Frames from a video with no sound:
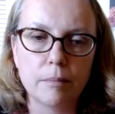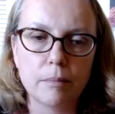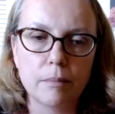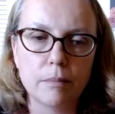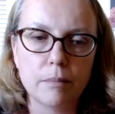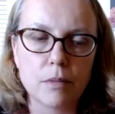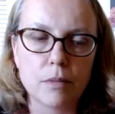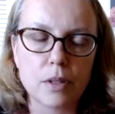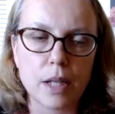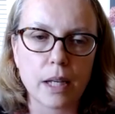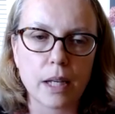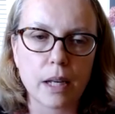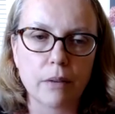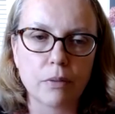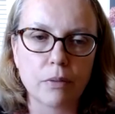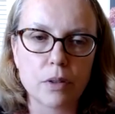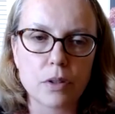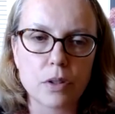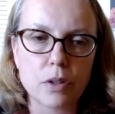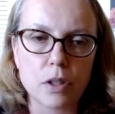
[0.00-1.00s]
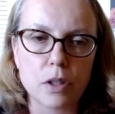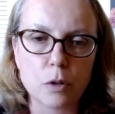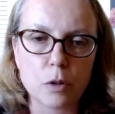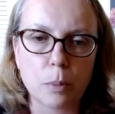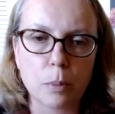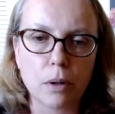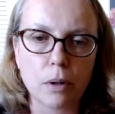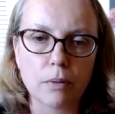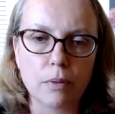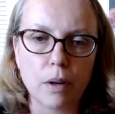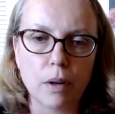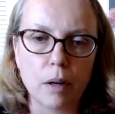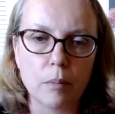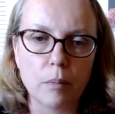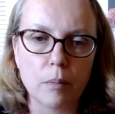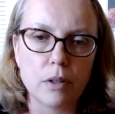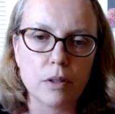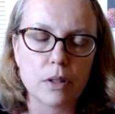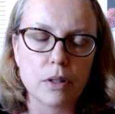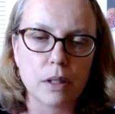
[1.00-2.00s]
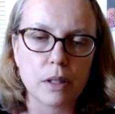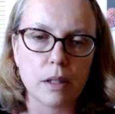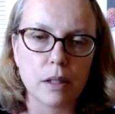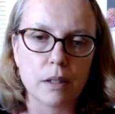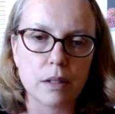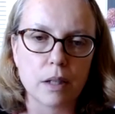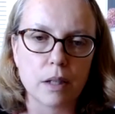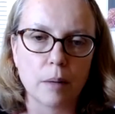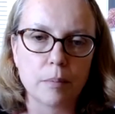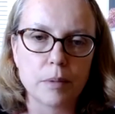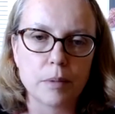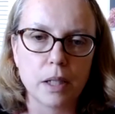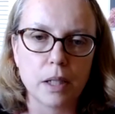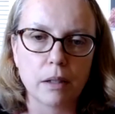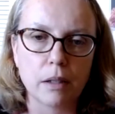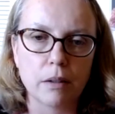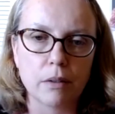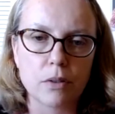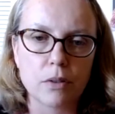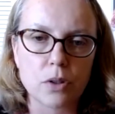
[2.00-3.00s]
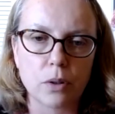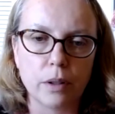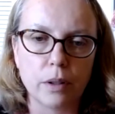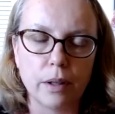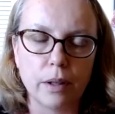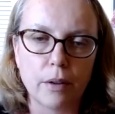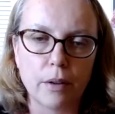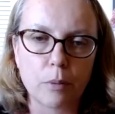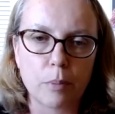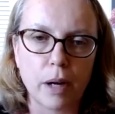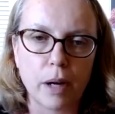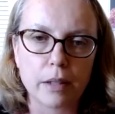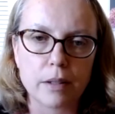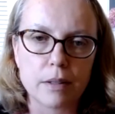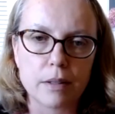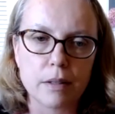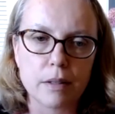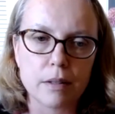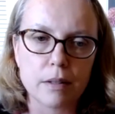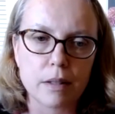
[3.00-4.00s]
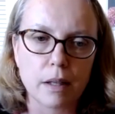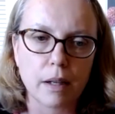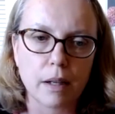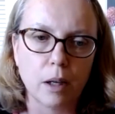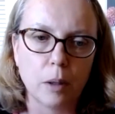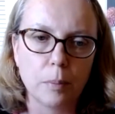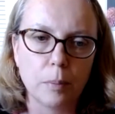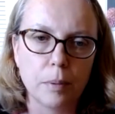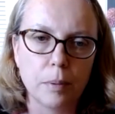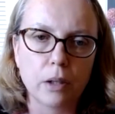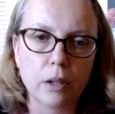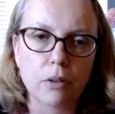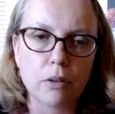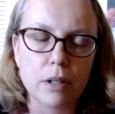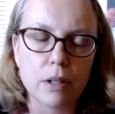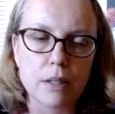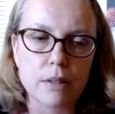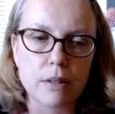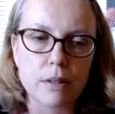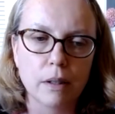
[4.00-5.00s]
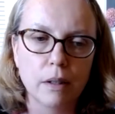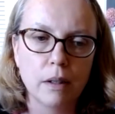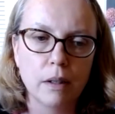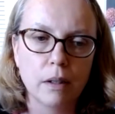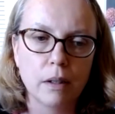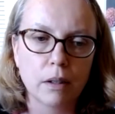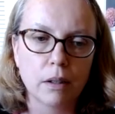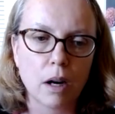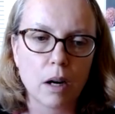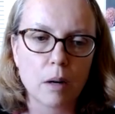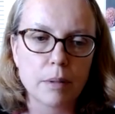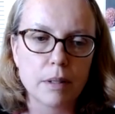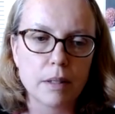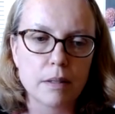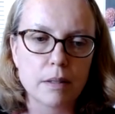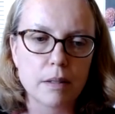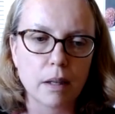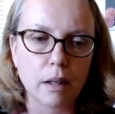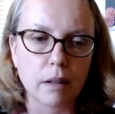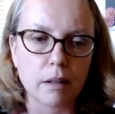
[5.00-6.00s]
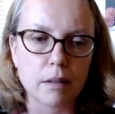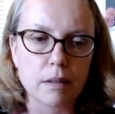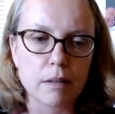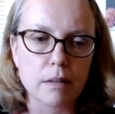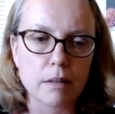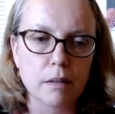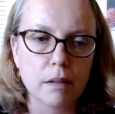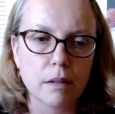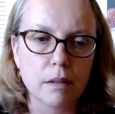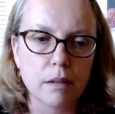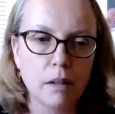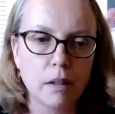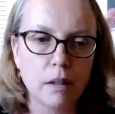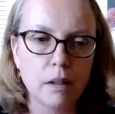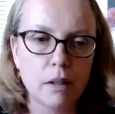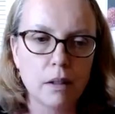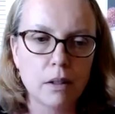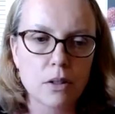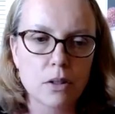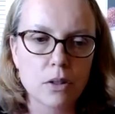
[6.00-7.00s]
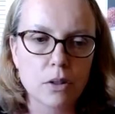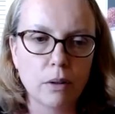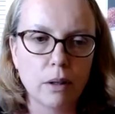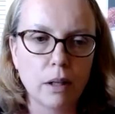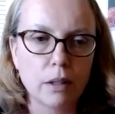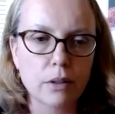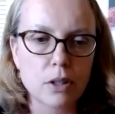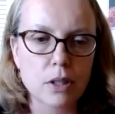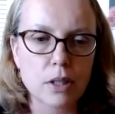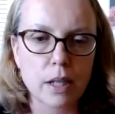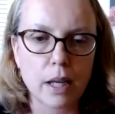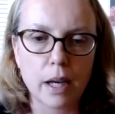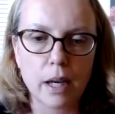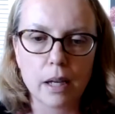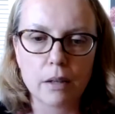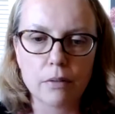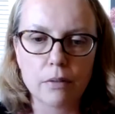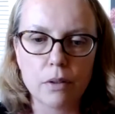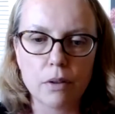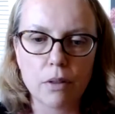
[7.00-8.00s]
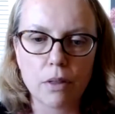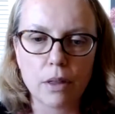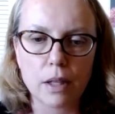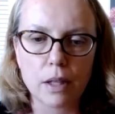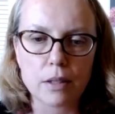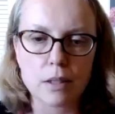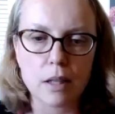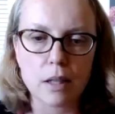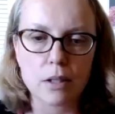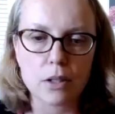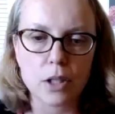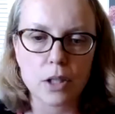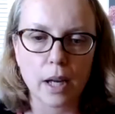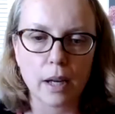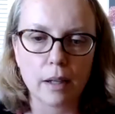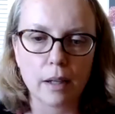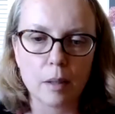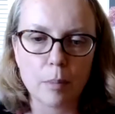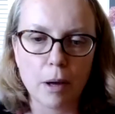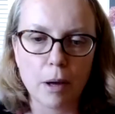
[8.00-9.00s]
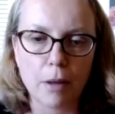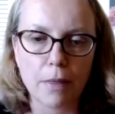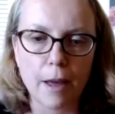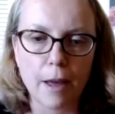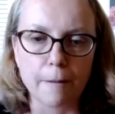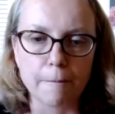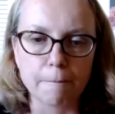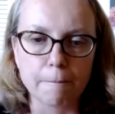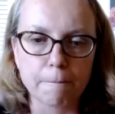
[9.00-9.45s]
state efforts to support farmers in adopting soil health practices that help increase carbon sinks. So I'll just add a few things to the chat about that.